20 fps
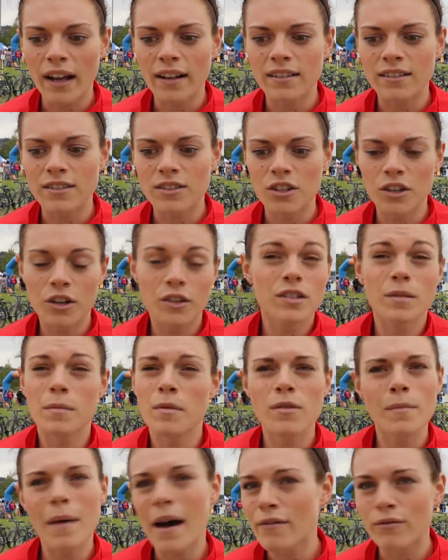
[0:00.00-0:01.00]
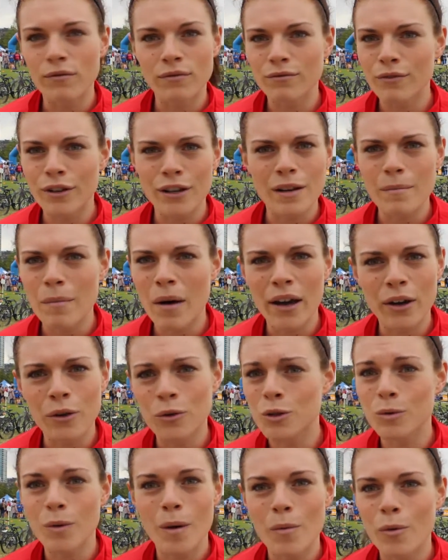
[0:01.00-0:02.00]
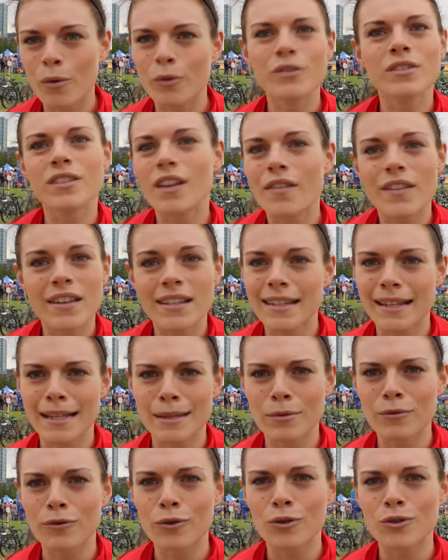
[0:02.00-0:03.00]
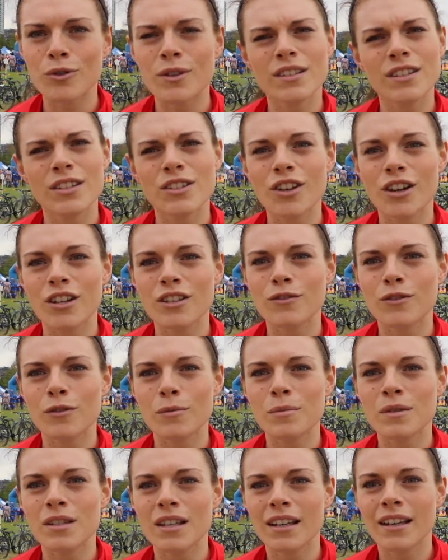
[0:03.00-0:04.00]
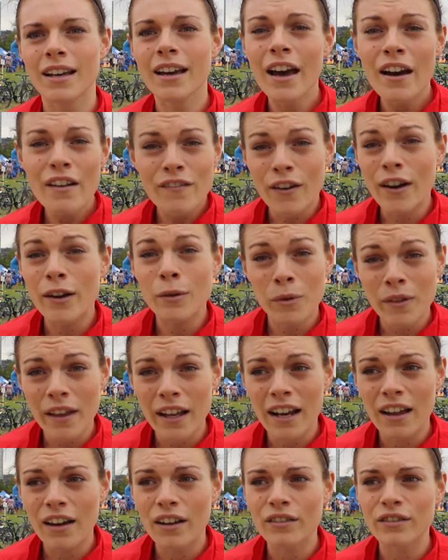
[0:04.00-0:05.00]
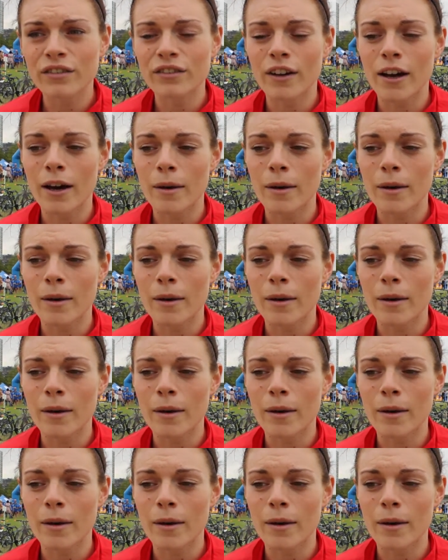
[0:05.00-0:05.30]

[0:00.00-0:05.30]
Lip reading: and you know, some of them haven't ridden a bike or swum or done these things before, so it's the chance for them to find what they love,